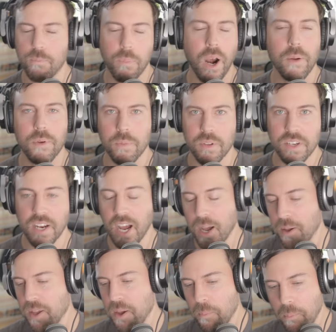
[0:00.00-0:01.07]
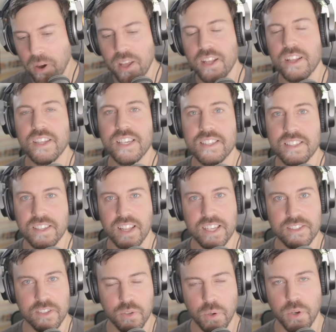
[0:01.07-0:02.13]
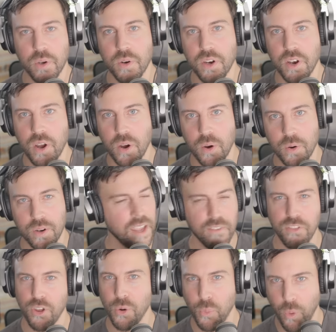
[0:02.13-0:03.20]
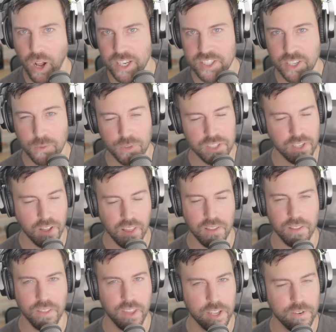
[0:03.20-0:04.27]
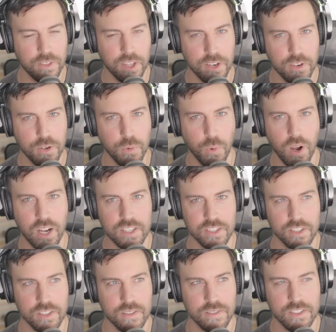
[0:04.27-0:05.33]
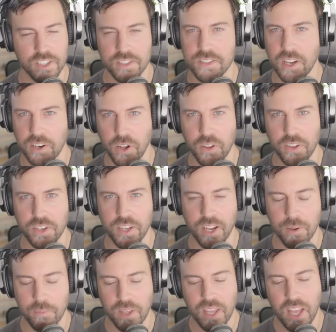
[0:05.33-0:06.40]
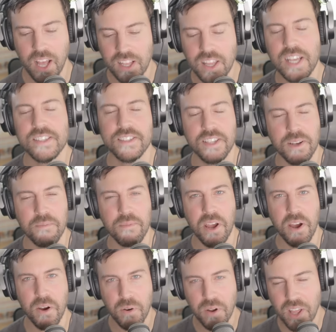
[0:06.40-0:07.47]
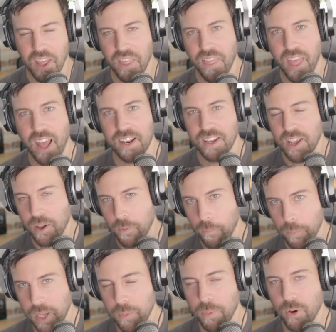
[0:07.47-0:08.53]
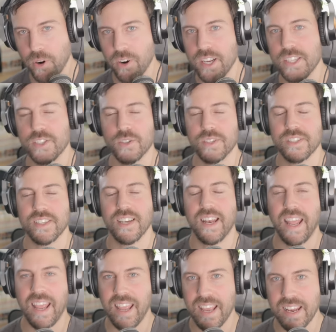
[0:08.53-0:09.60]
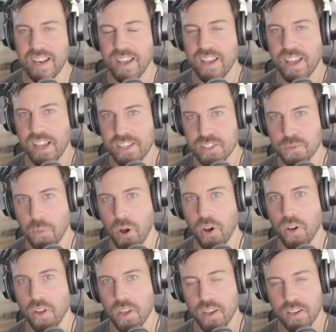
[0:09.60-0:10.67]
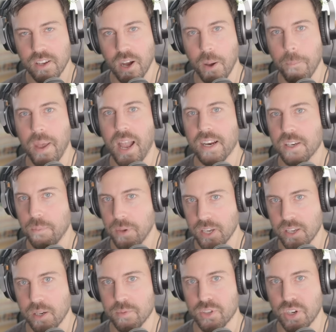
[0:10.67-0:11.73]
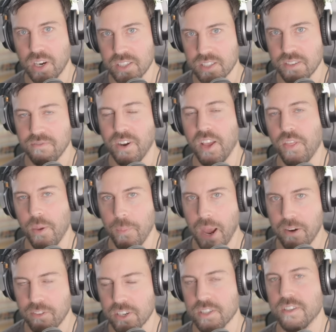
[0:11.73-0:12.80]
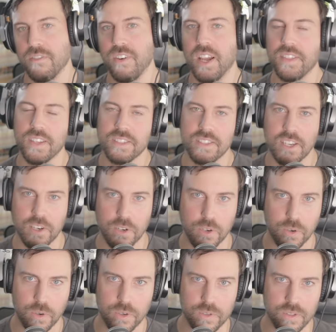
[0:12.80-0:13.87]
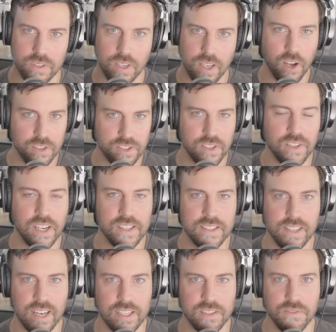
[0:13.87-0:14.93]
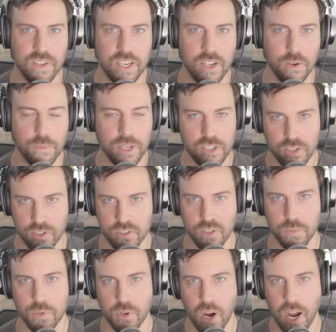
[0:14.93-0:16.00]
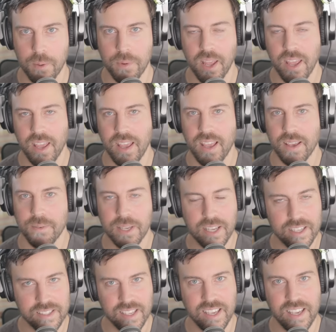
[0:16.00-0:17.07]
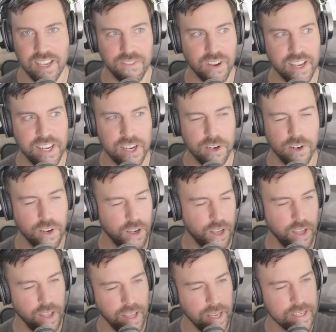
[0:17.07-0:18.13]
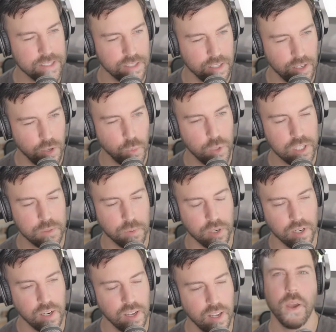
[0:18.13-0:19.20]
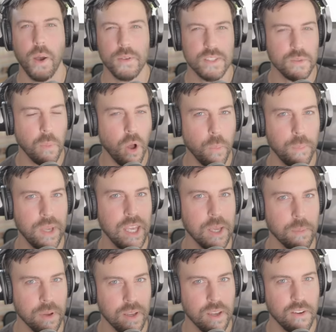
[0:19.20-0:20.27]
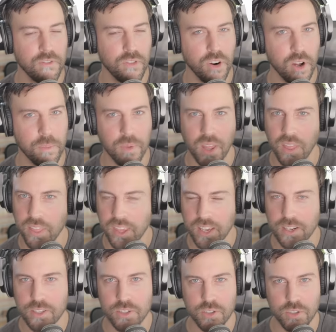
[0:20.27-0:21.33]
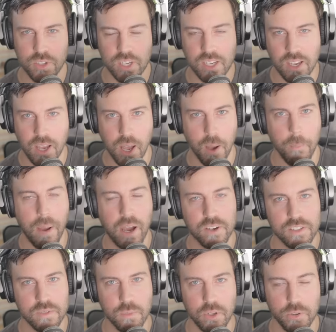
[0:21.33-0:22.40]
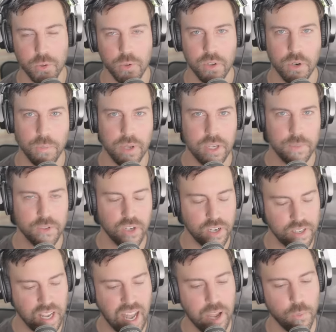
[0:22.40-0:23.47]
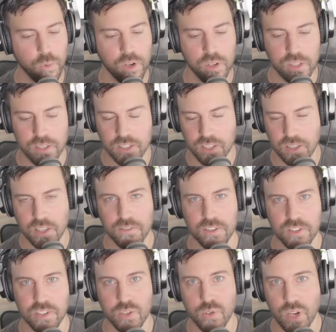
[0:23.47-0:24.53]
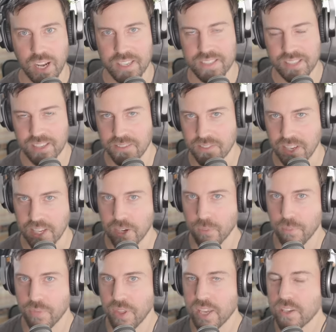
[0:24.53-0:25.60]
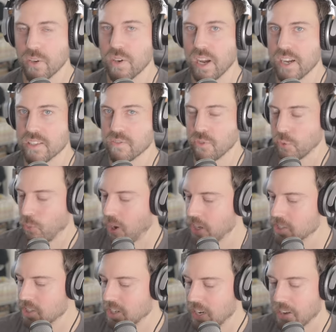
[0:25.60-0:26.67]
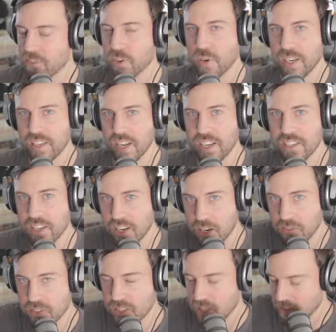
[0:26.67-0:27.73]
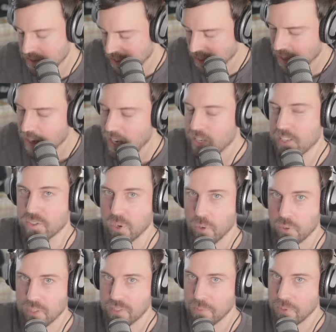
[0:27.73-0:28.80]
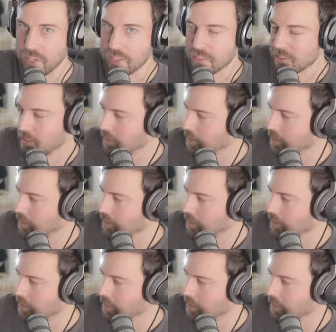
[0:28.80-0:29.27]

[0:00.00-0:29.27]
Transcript: probably not, but at least it lets Toyota know if they're watching, which they do watch, just not all the time. It lets them know that people are interested in a small compact pickup truck to fight the Maverick, to fight the Santa Cruz. I'll see you guys in the next video. Make sure you subscribe, because if I hear a hint, a whisper, a small peep from the industry about a small Toyota pickup truck, I will deliver it to you guys in a video. Thank you guys for watching. Have a great day. Take care of yourselves. And as always, peace.